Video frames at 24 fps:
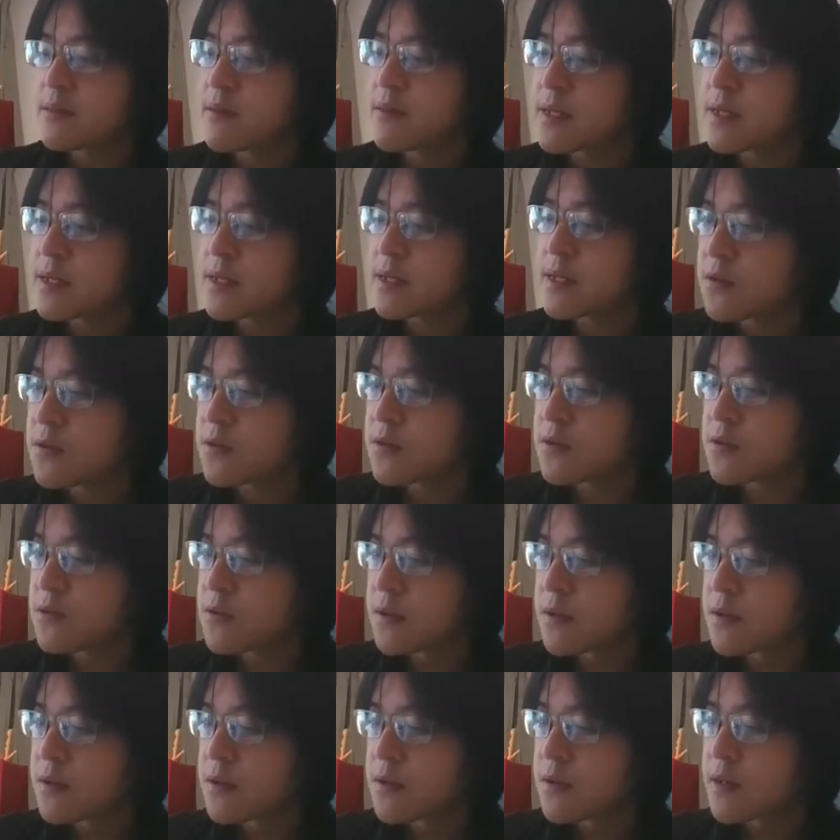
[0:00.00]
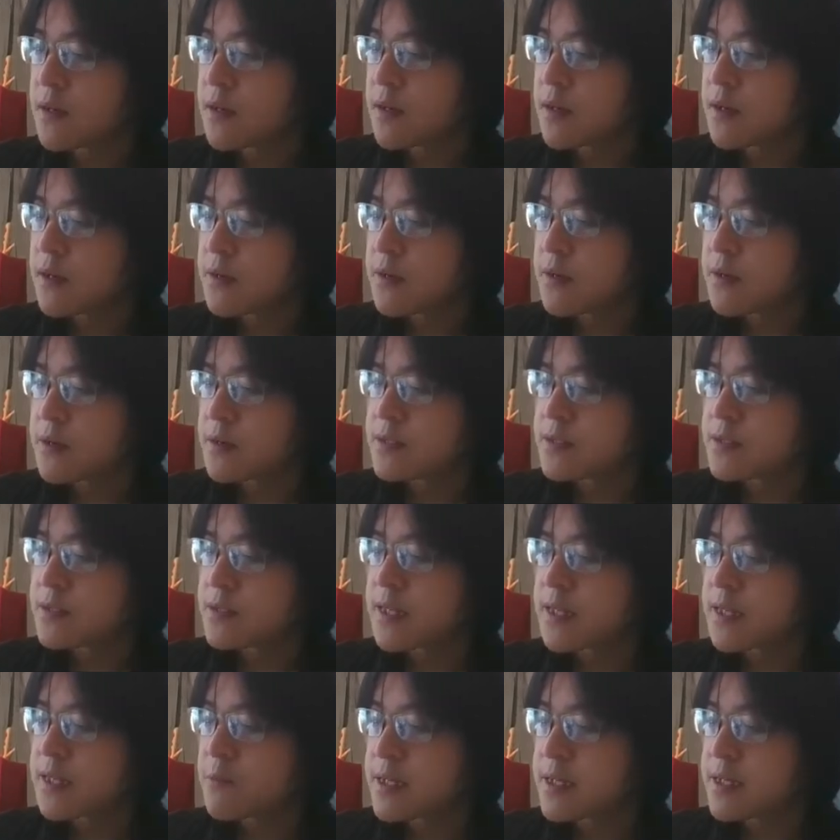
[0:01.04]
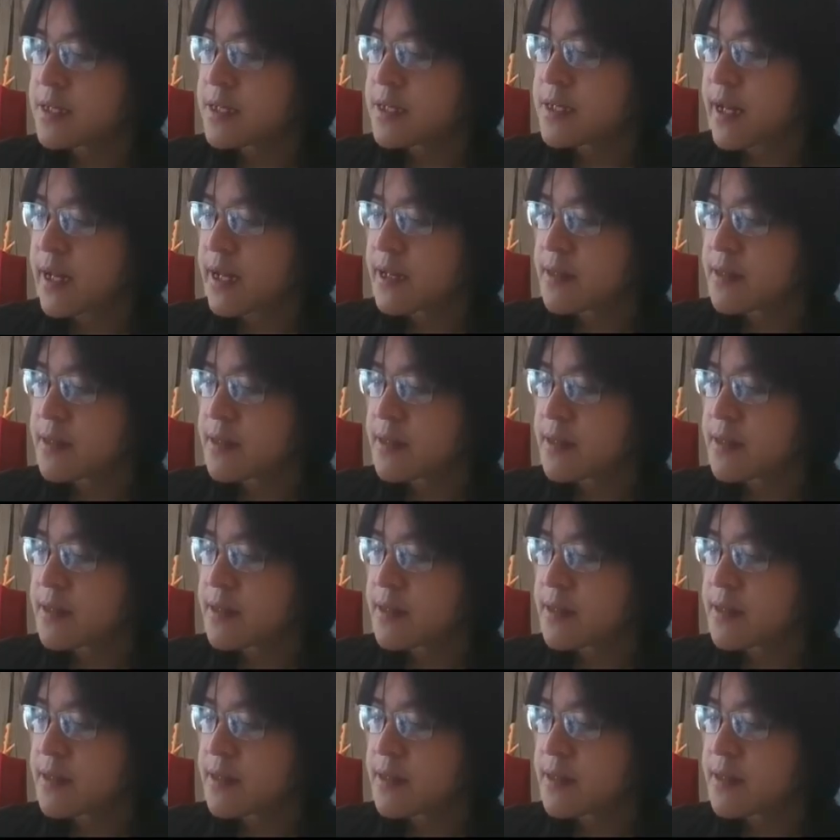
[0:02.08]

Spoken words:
So just now we say that